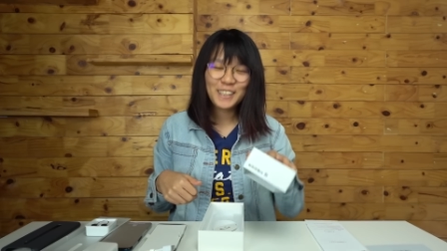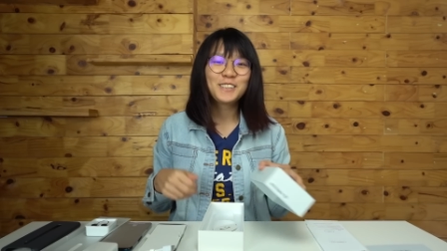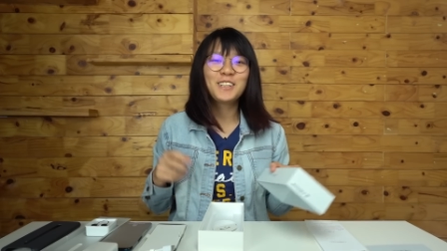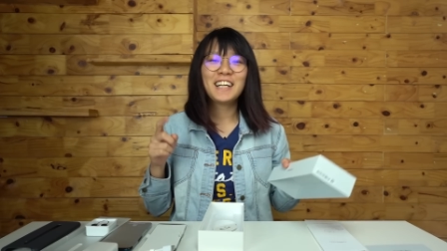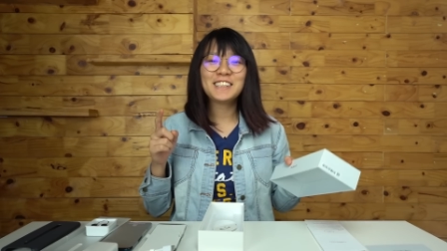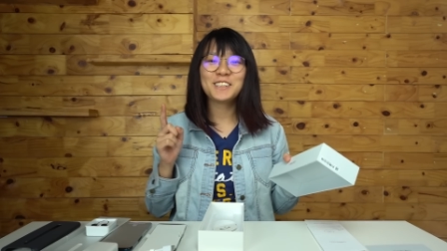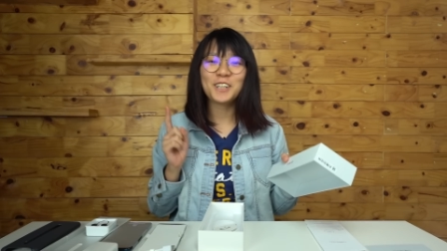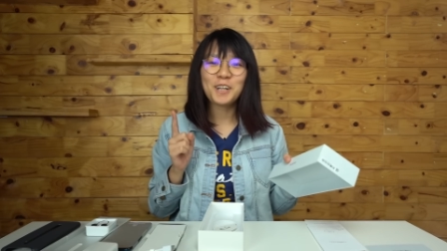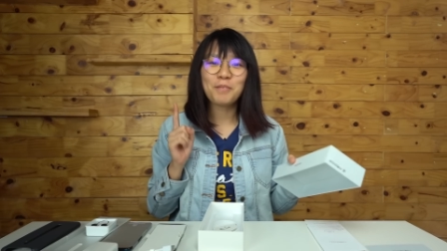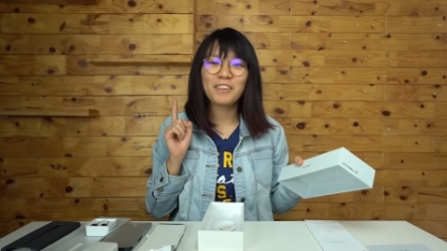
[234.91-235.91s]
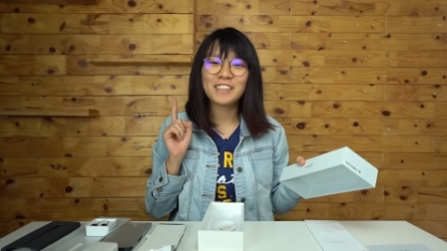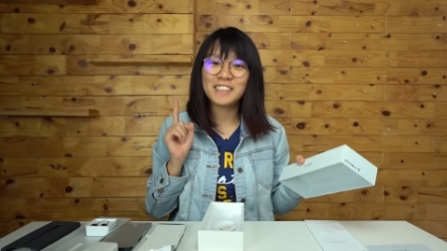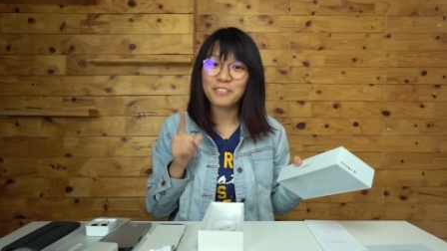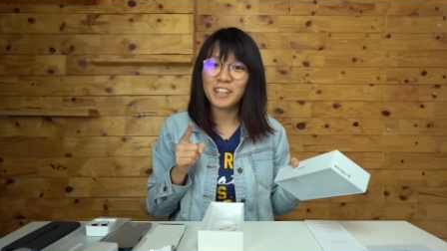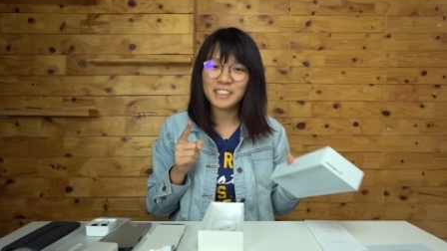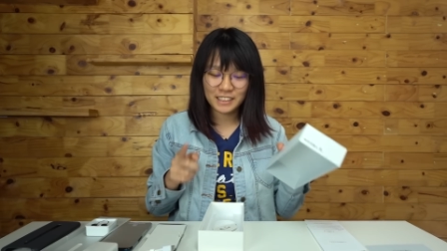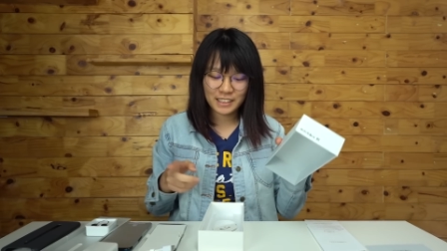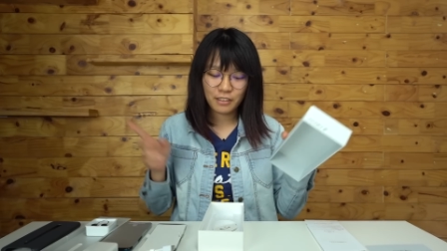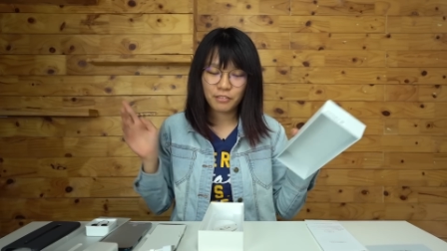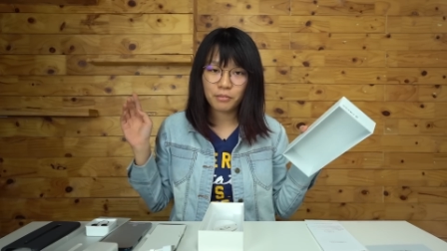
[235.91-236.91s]
So let's talk about the device
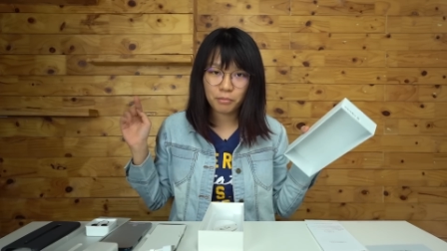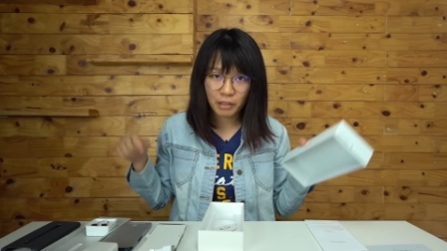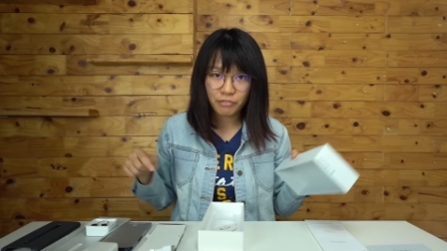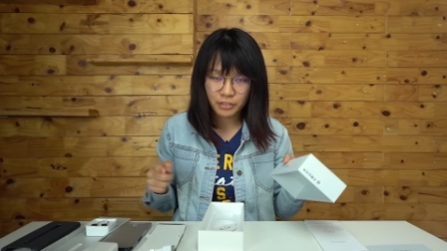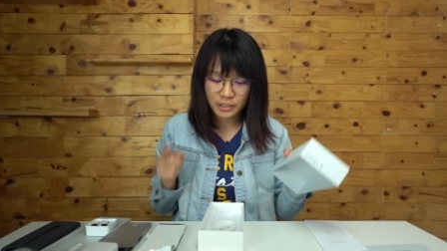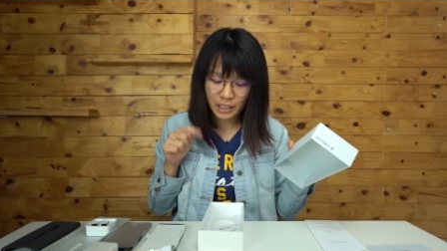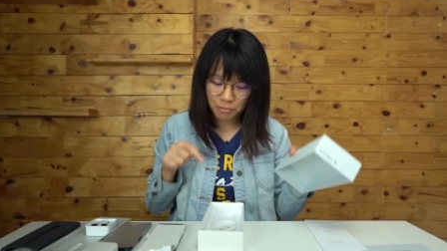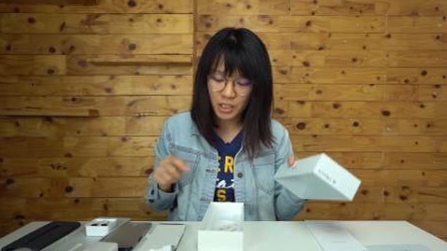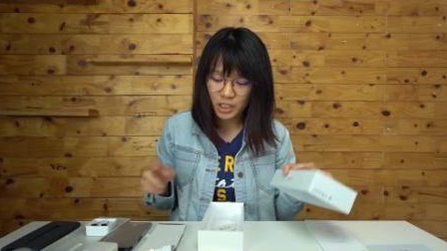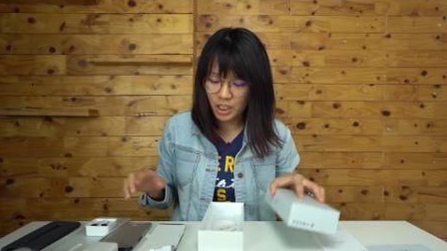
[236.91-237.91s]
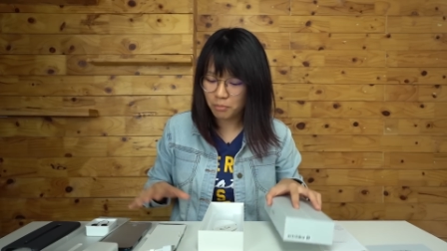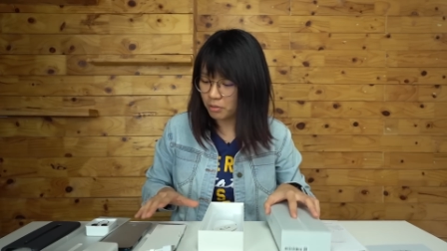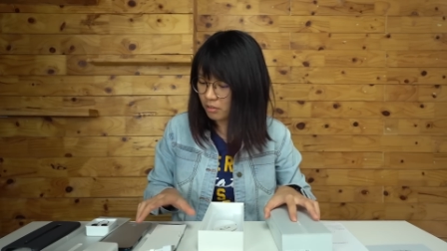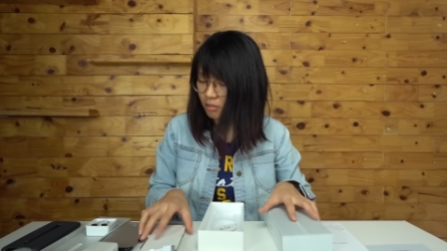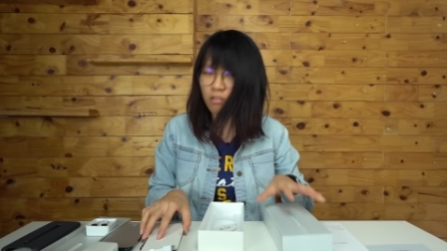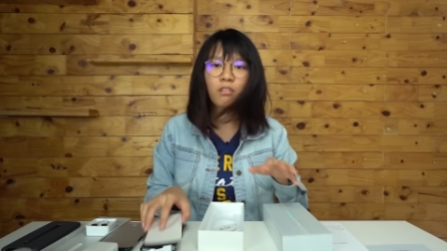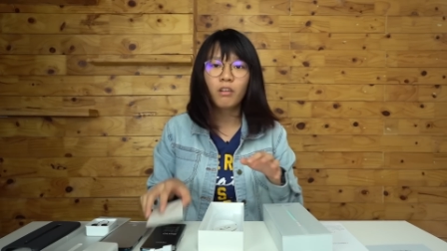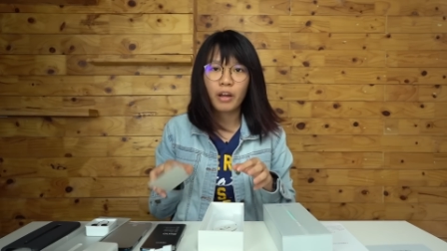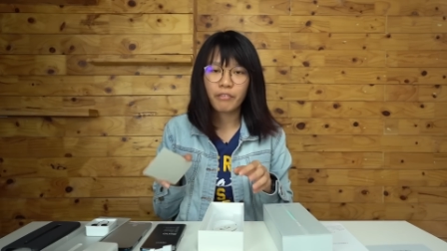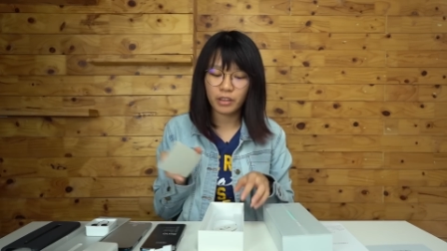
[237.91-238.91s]
itself. But first, let me keep
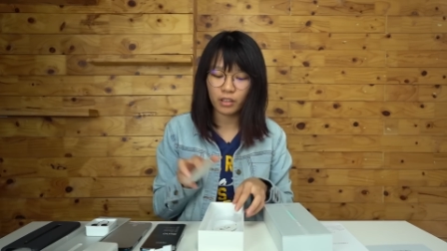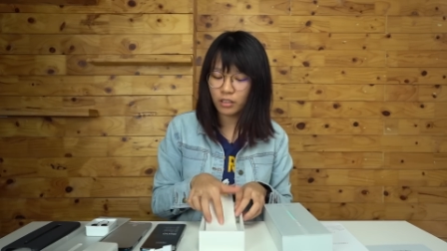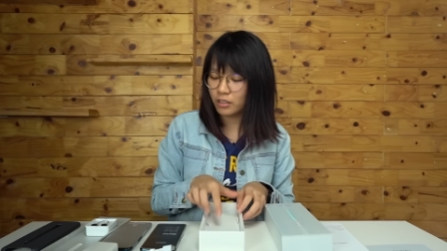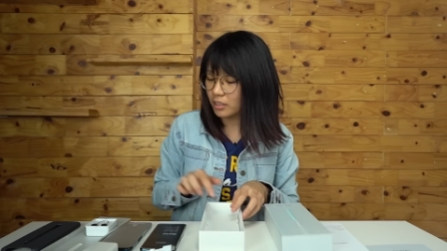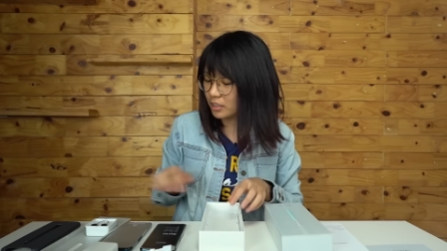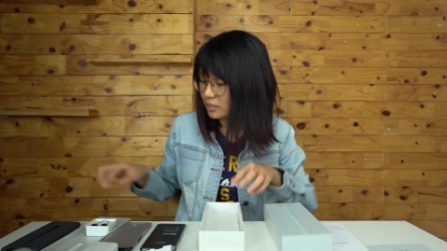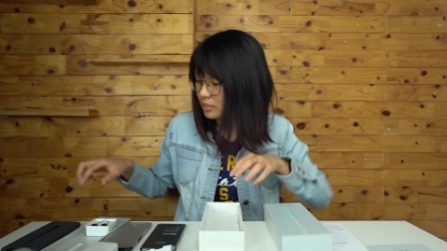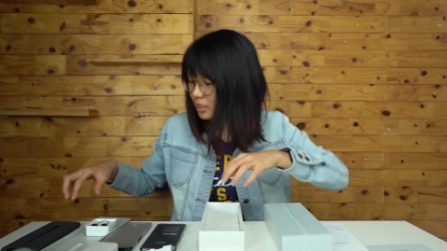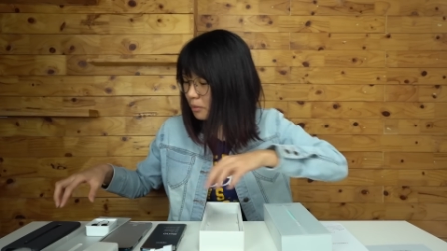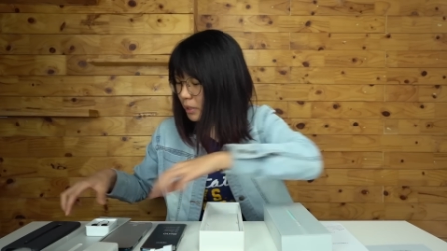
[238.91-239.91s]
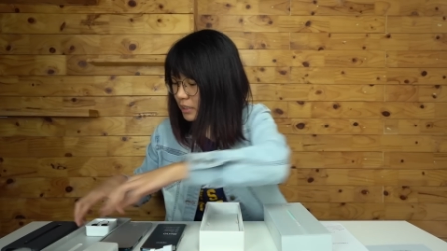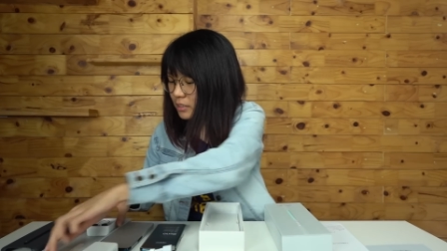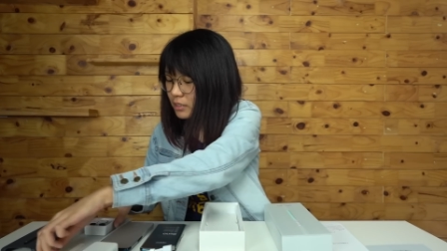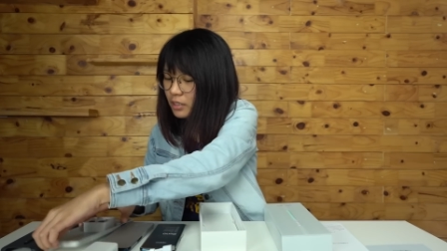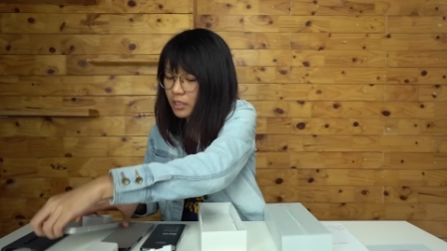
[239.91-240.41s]
everything. It's in a mess.